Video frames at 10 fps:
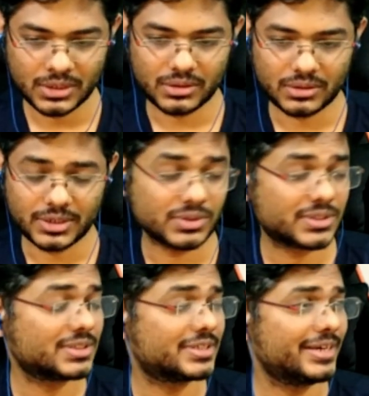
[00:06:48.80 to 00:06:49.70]
there
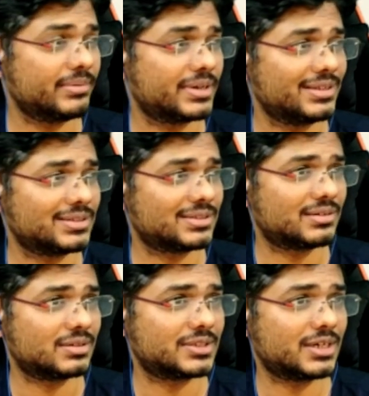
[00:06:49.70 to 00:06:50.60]
was this game
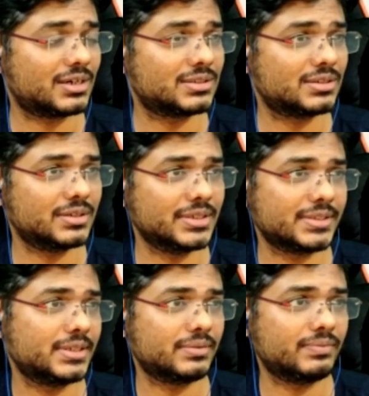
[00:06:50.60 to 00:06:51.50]
against Shan
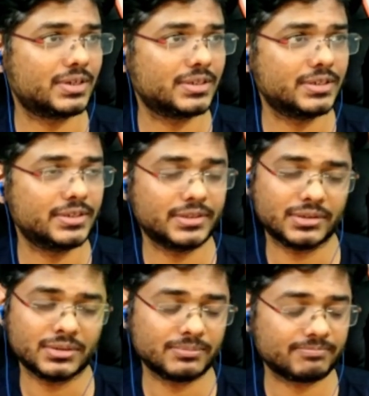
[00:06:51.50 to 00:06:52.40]
Sargsyan where
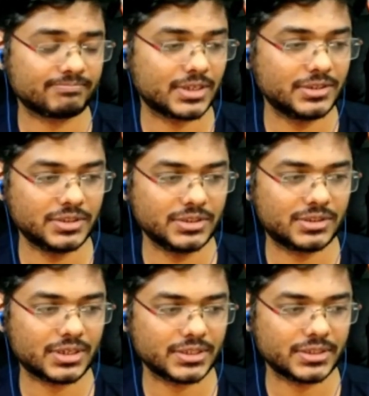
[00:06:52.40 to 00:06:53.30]
he
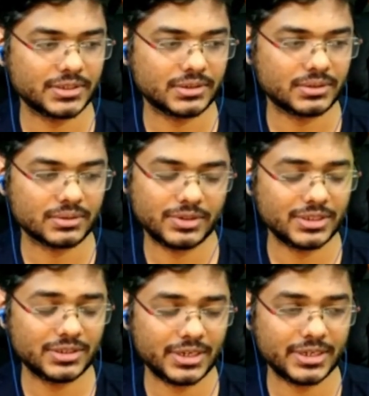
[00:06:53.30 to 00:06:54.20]
didn't
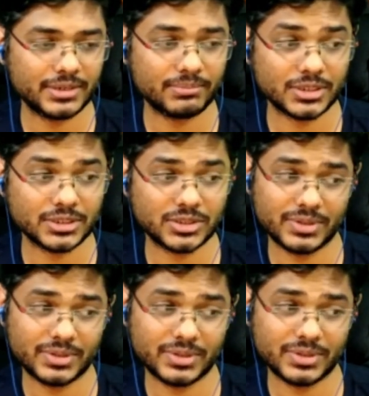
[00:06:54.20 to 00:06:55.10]
really get much
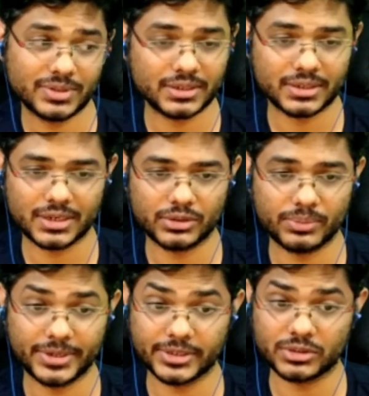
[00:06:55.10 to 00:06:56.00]
with white and had
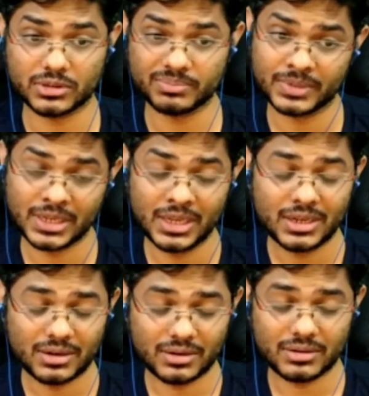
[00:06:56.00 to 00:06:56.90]
to make a draw.
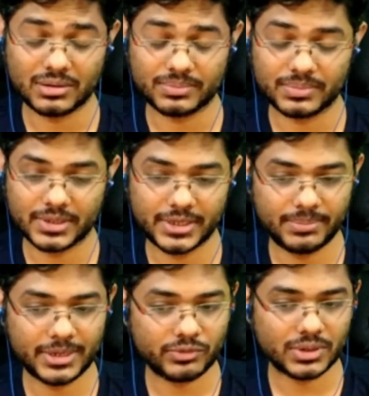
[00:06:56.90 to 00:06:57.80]

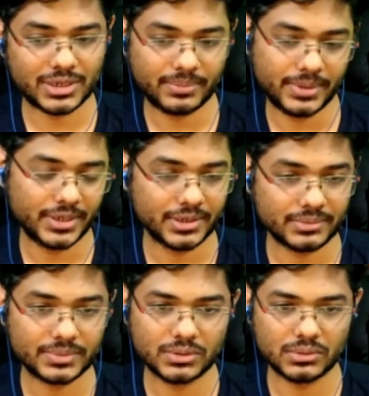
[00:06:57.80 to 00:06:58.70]
He played for
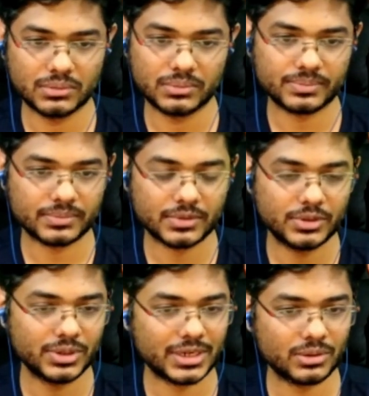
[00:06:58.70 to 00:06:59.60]
Armenia. So
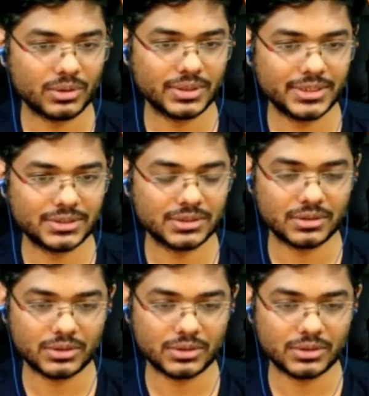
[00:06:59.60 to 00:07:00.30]
you had all these